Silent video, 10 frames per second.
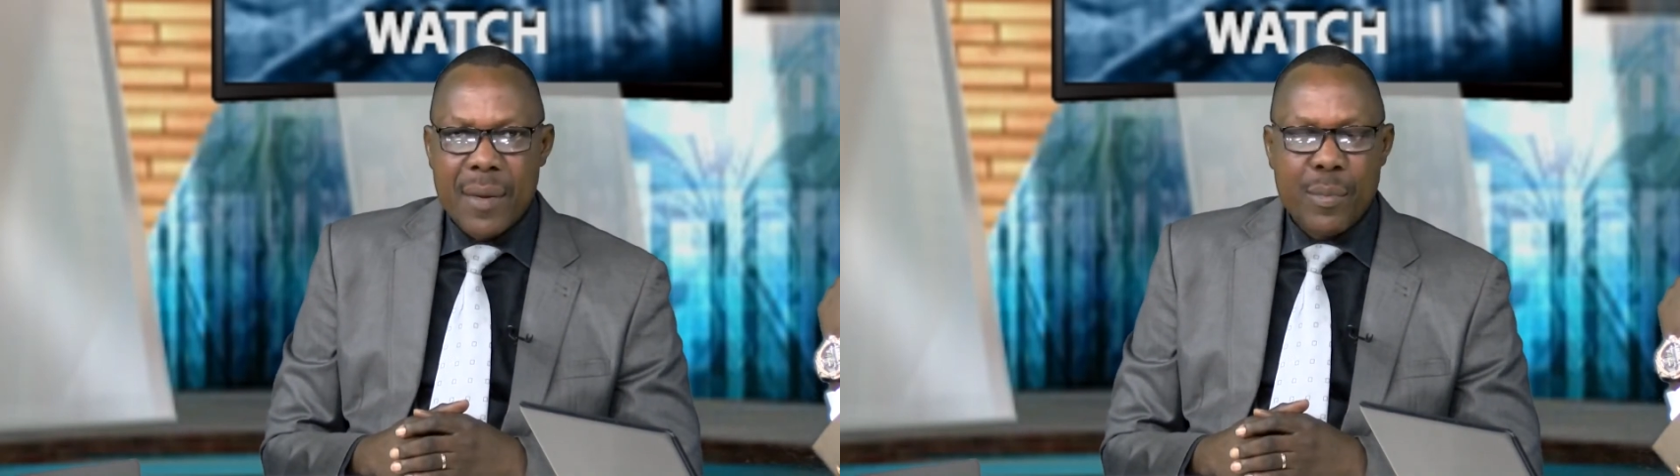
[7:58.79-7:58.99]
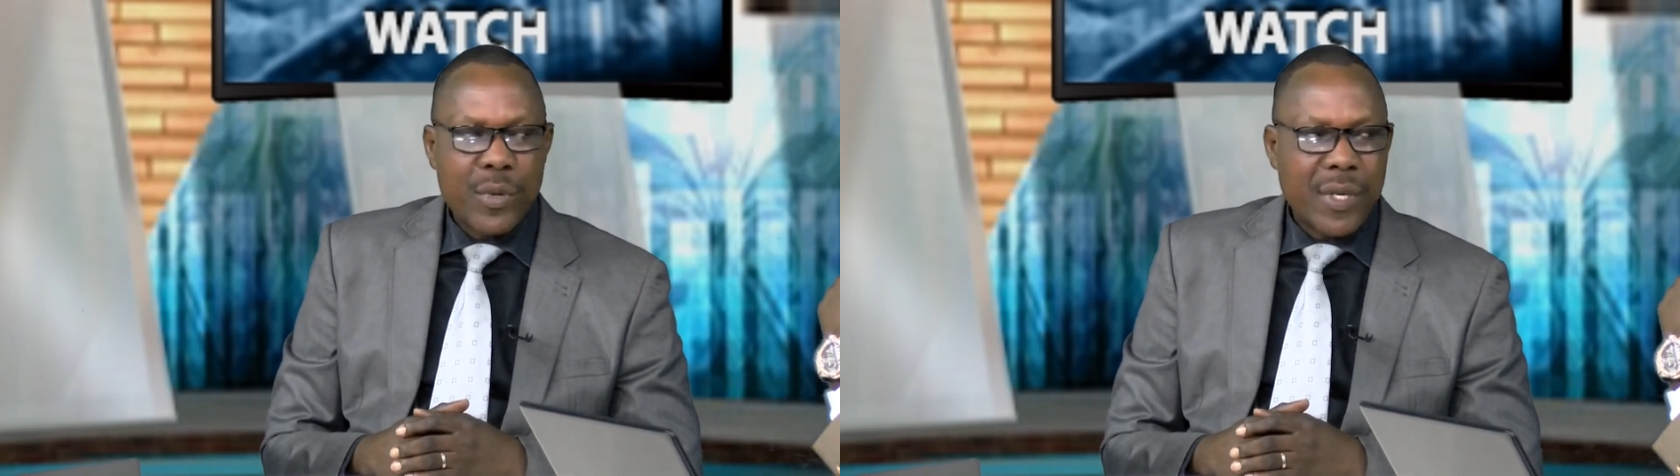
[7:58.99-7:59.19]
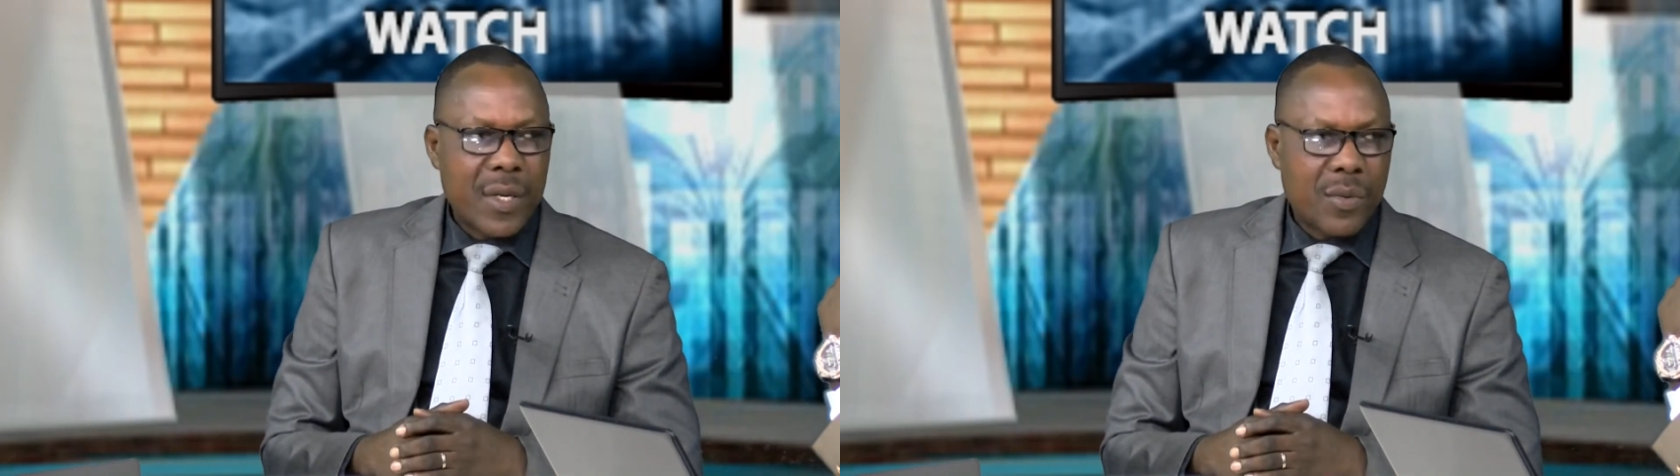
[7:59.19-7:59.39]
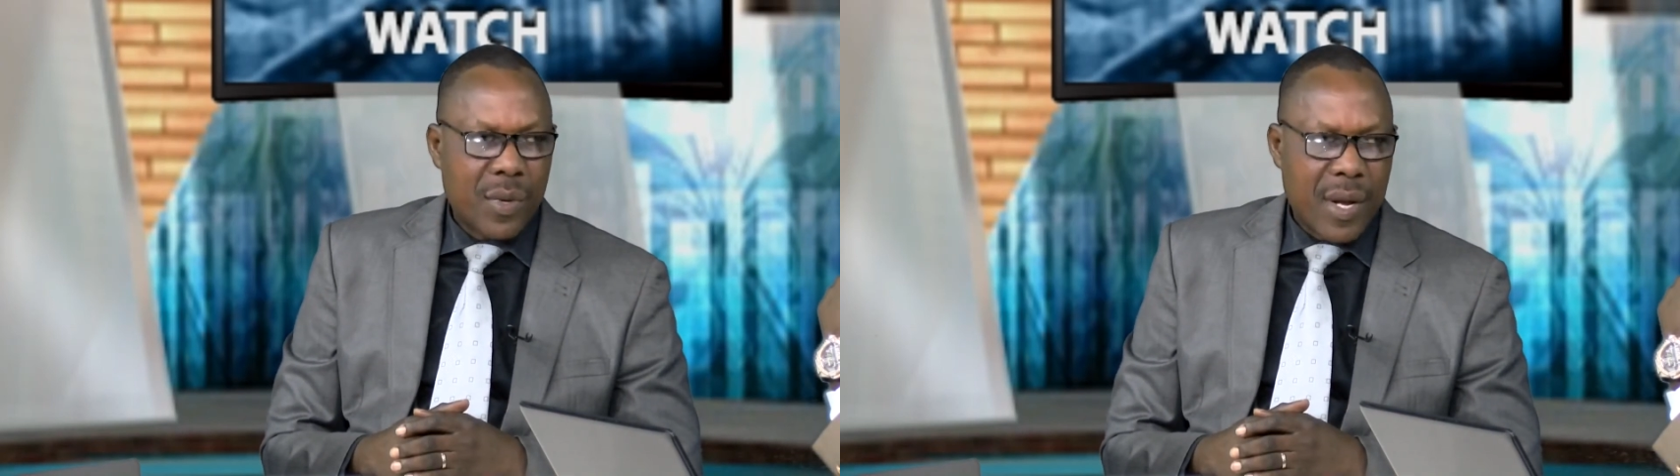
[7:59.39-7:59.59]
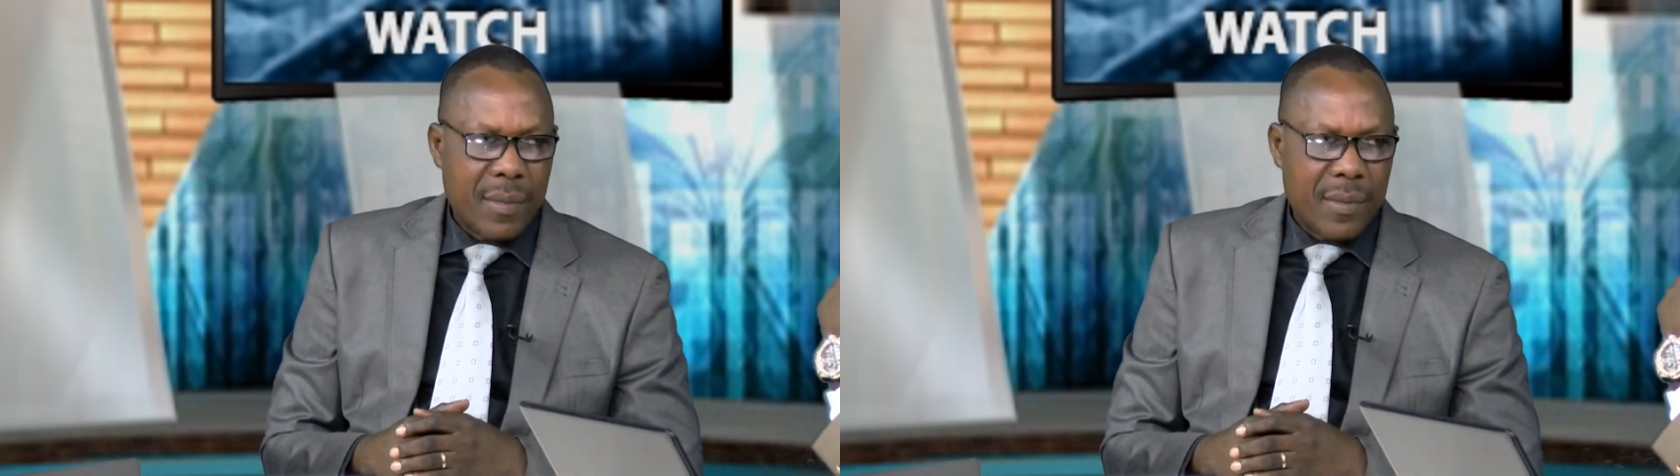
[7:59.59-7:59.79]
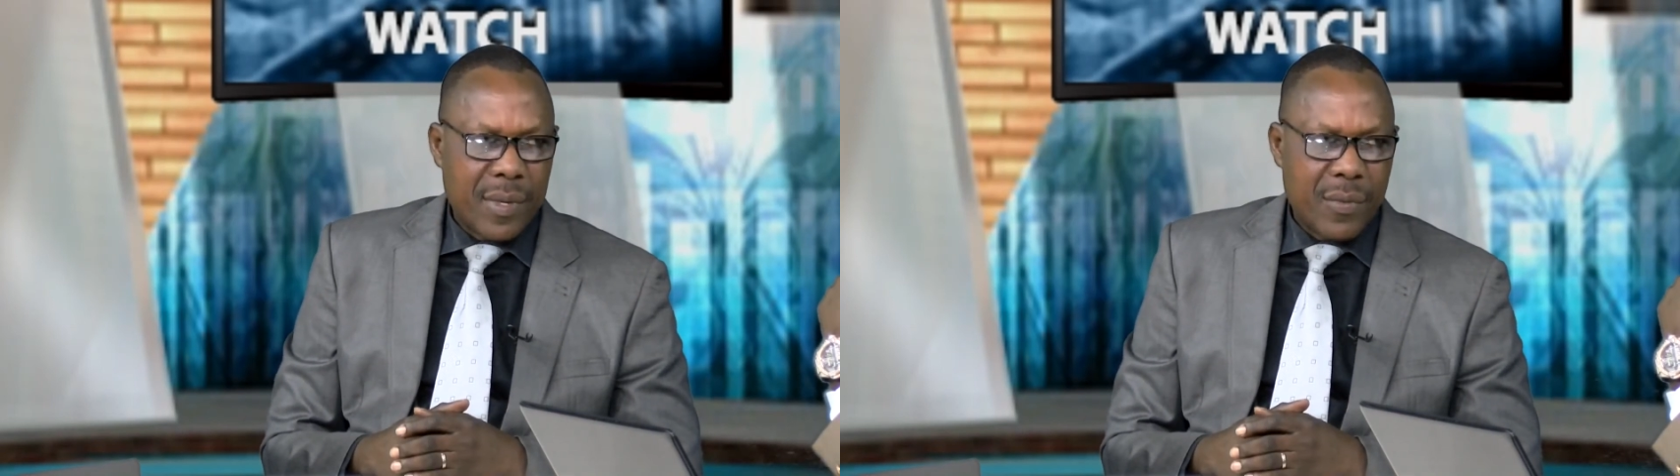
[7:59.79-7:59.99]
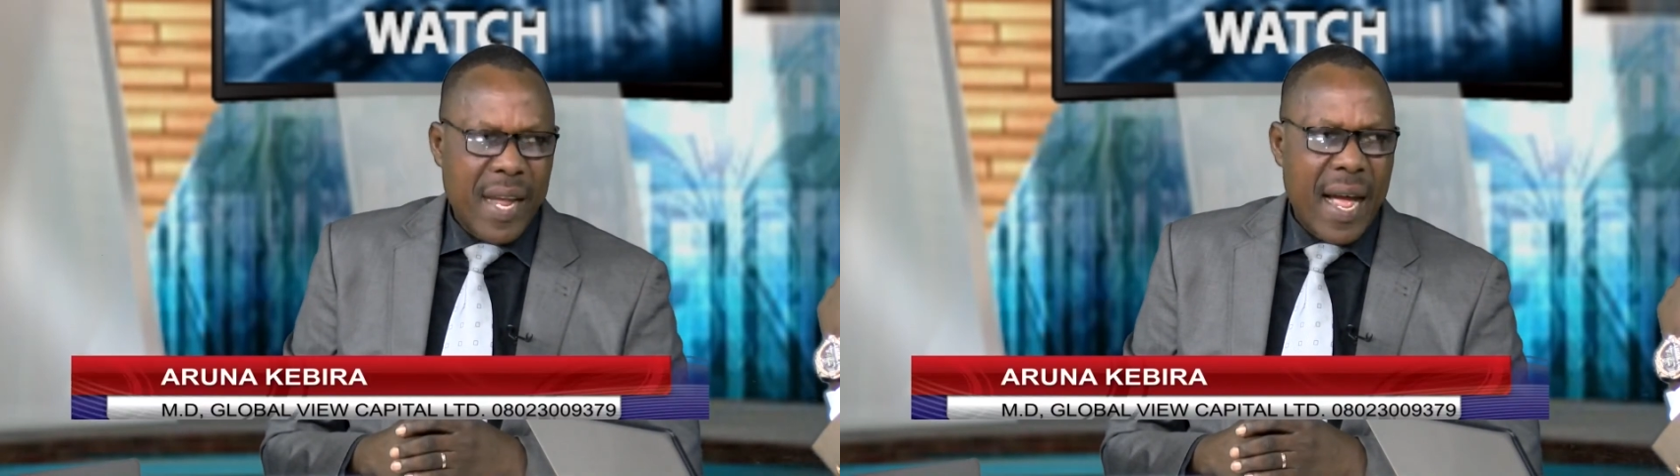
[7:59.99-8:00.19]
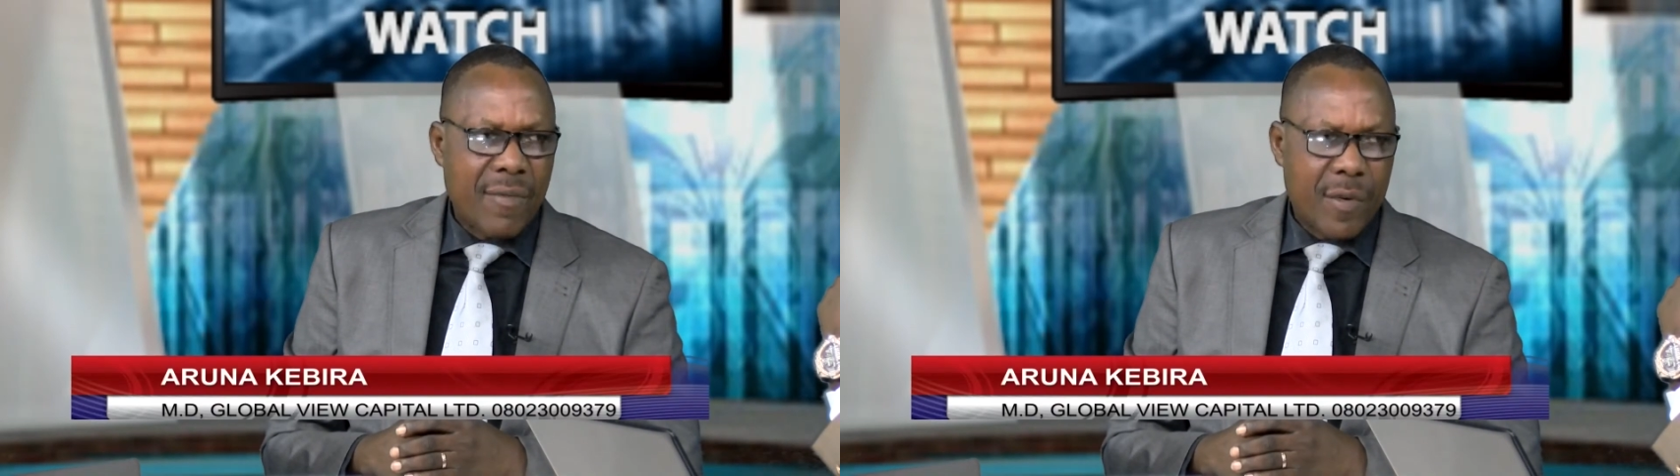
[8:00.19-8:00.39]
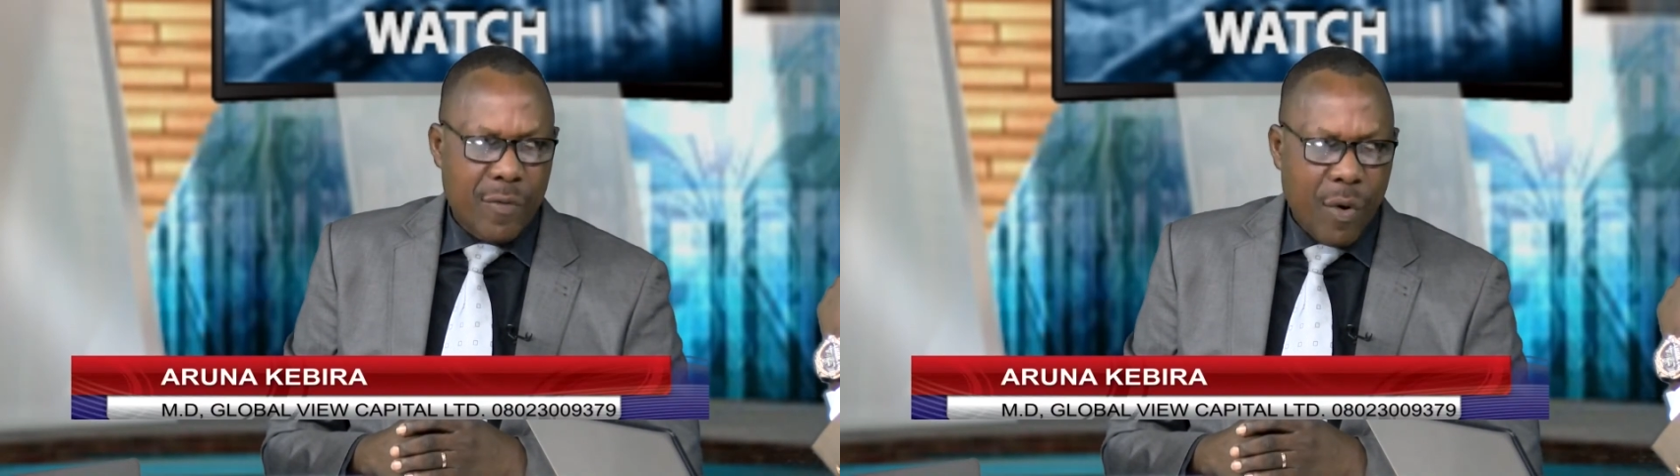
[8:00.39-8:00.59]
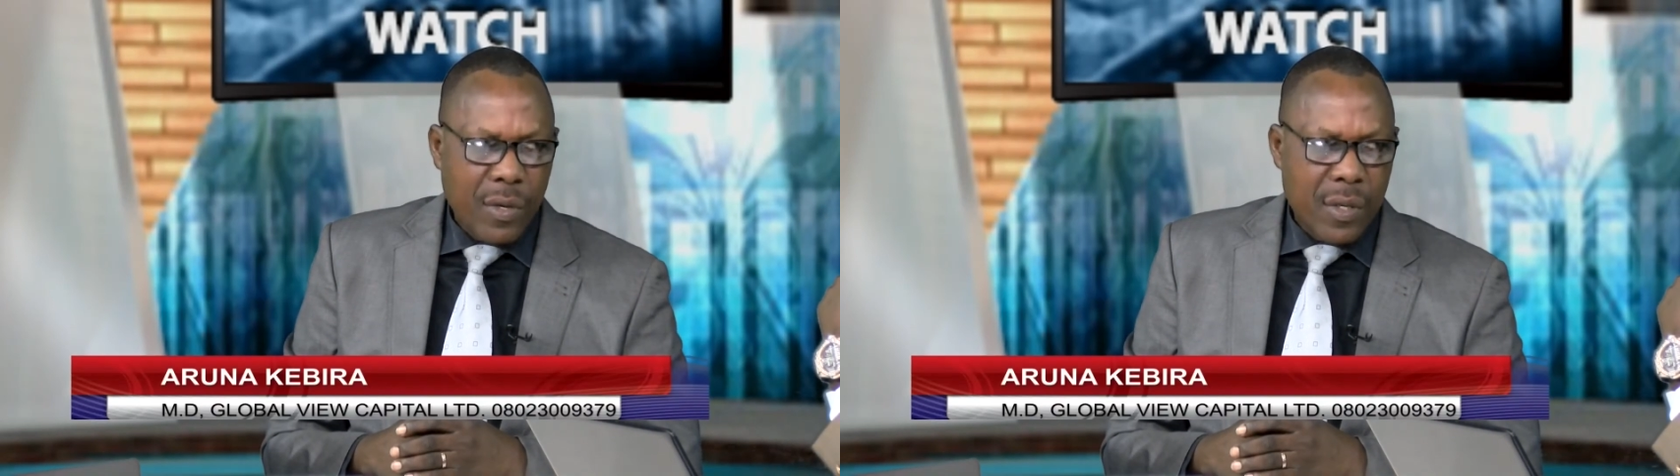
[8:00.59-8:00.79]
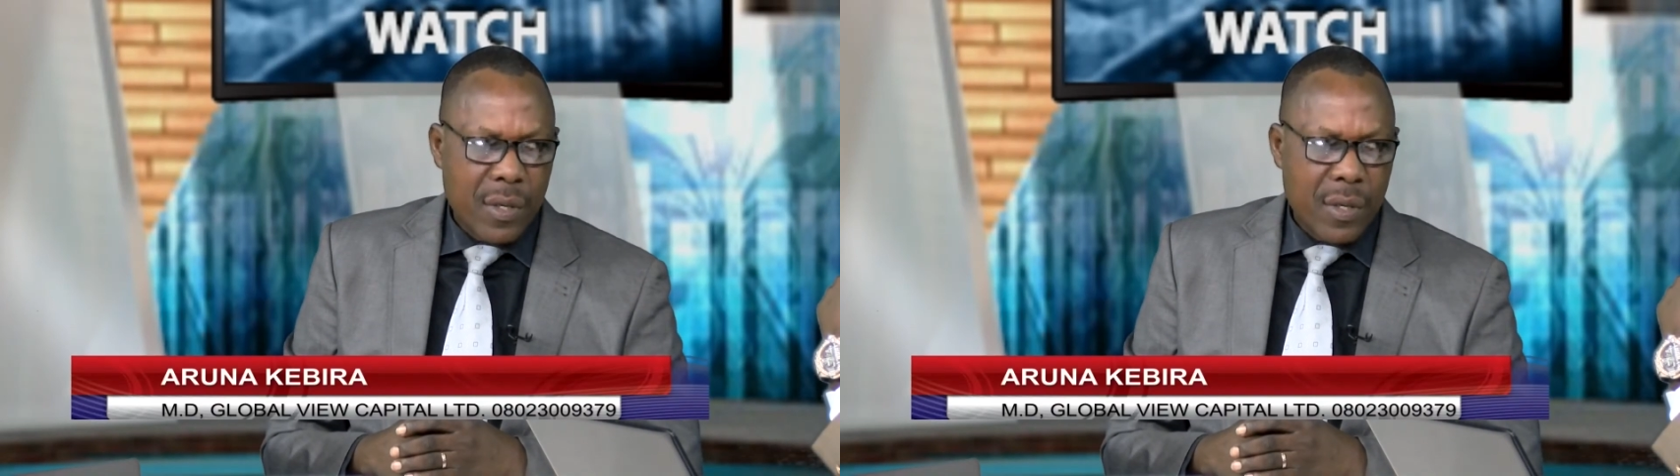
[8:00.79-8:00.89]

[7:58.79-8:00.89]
process will have a fault.